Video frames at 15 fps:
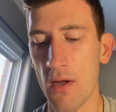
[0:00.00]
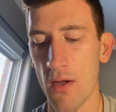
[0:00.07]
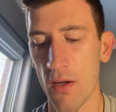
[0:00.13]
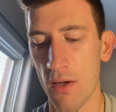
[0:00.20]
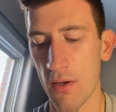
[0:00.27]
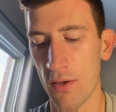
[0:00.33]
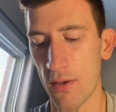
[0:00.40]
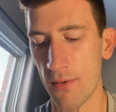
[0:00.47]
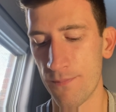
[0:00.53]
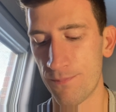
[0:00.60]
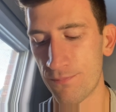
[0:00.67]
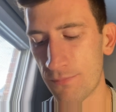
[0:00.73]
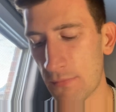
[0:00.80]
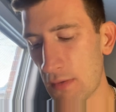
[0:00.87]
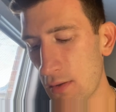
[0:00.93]

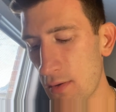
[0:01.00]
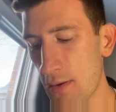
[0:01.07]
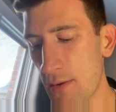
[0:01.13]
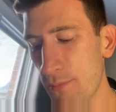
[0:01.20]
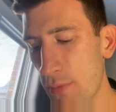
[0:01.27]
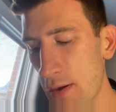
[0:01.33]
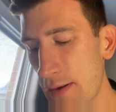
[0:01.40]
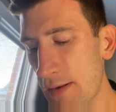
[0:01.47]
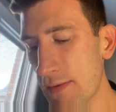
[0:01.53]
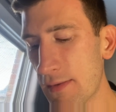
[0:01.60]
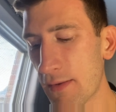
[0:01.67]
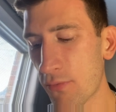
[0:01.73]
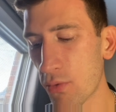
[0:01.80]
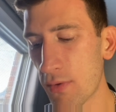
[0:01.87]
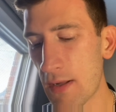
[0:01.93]
But in
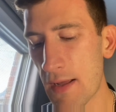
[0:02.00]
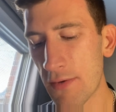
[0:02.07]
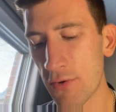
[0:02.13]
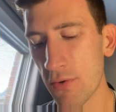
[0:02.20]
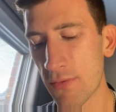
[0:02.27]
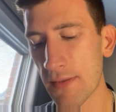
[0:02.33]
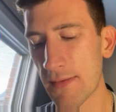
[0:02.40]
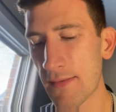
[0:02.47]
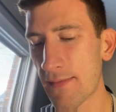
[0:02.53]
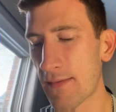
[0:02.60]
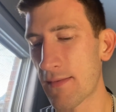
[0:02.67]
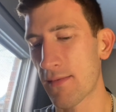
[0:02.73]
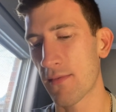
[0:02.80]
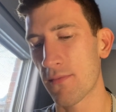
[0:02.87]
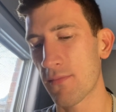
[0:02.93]
this one, I do think this
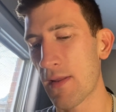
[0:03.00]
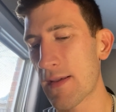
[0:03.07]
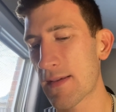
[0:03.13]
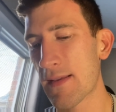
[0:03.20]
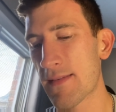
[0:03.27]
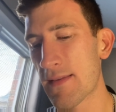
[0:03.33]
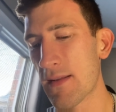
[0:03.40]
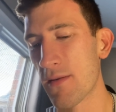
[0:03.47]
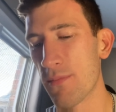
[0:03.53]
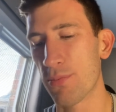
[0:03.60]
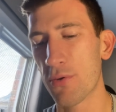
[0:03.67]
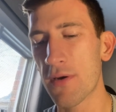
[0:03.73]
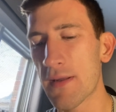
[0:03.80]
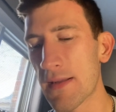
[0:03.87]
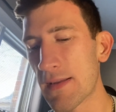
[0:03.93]
is, like I said, a
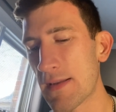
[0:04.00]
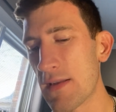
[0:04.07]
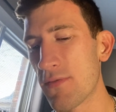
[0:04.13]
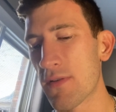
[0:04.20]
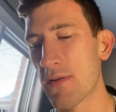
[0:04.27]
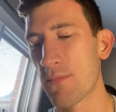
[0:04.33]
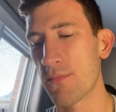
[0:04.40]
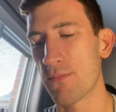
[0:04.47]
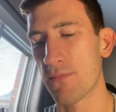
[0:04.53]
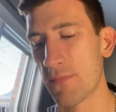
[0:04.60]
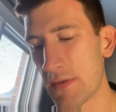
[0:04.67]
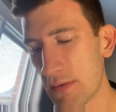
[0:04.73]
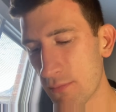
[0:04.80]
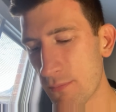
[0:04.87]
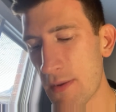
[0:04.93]
pretty even
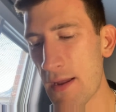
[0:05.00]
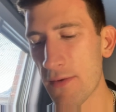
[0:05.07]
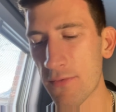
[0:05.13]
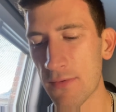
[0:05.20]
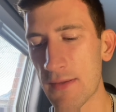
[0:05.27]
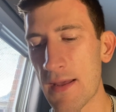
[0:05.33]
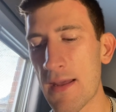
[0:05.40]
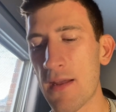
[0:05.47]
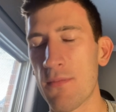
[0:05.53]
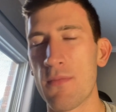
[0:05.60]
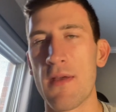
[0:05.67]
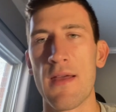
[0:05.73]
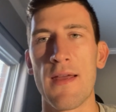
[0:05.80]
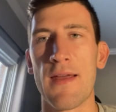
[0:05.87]
matched game.